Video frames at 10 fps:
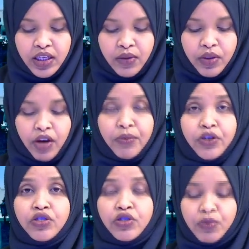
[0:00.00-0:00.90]
without
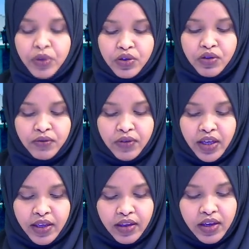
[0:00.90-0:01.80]
pictures because of
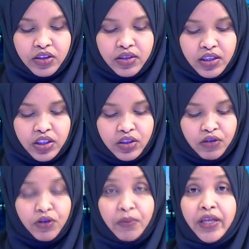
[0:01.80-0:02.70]
the cancellations
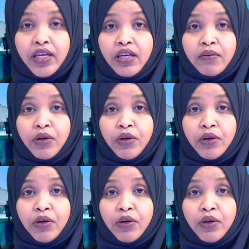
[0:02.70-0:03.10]
of the meeting.